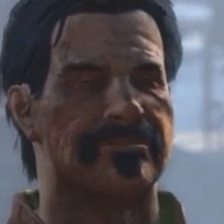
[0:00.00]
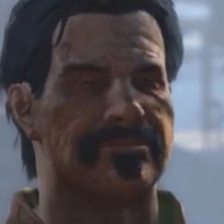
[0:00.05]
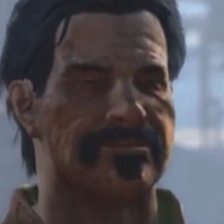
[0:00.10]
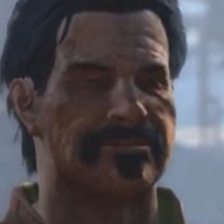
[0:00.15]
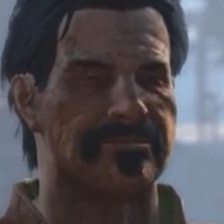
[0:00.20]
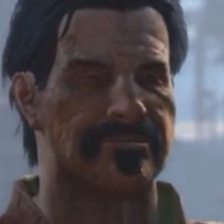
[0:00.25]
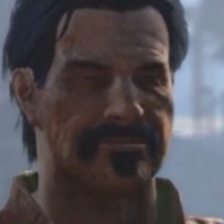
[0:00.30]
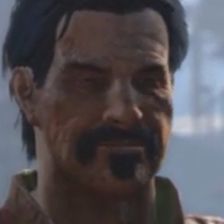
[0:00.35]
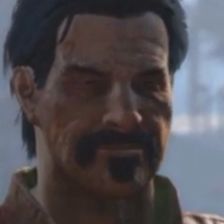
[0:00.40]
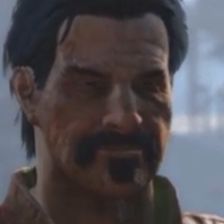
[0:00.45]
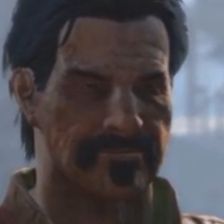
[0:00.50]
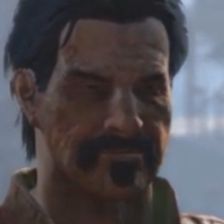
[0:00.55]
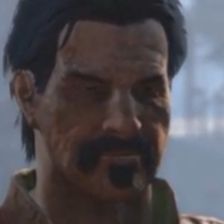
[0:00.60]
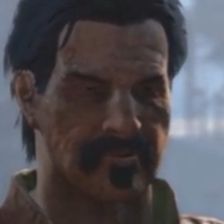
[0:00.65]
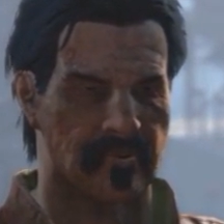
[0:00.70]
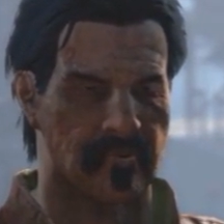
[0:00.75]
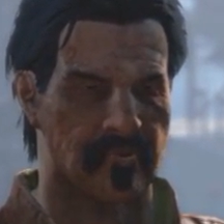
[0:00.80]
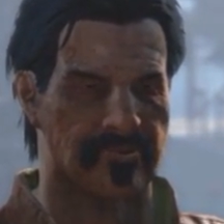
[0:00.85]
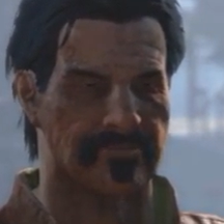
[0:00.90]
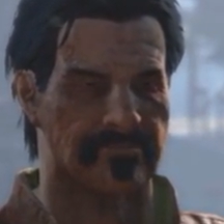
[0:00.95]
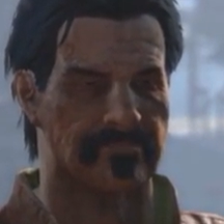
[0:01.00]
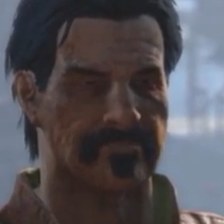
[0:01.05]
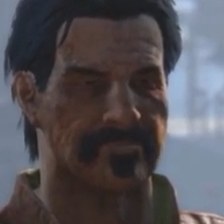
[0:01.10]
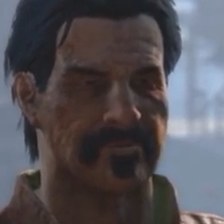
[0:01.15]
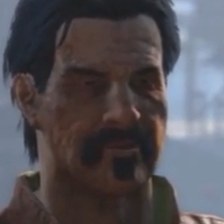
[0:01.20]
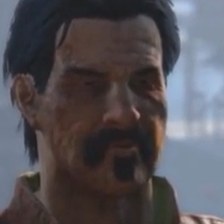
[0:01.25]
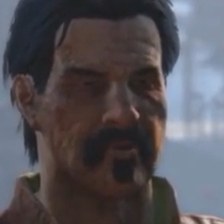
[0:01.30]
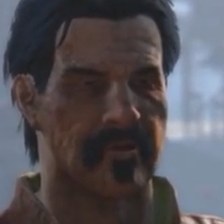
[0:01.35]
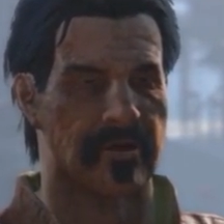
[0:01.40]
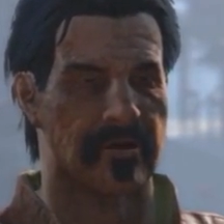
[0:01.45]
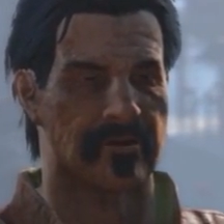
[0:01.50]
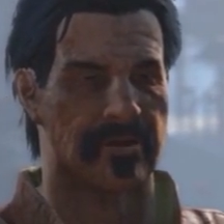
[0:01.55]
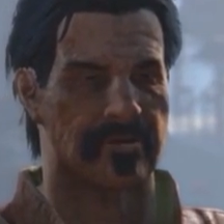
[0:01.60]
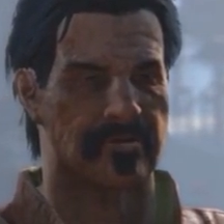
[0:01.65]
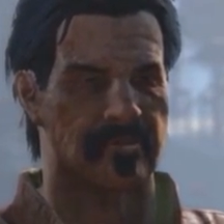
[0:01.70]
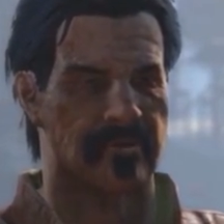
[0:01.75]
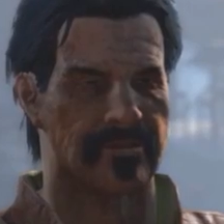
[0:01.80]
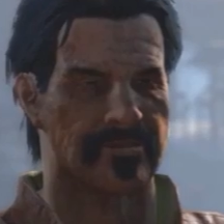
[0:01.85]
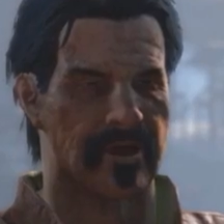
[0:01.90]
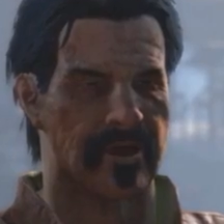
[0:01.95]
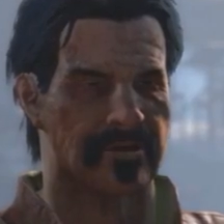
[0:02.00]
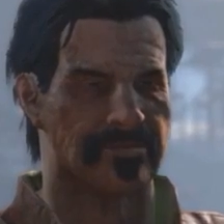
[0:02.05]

HQ said they were sending one agent,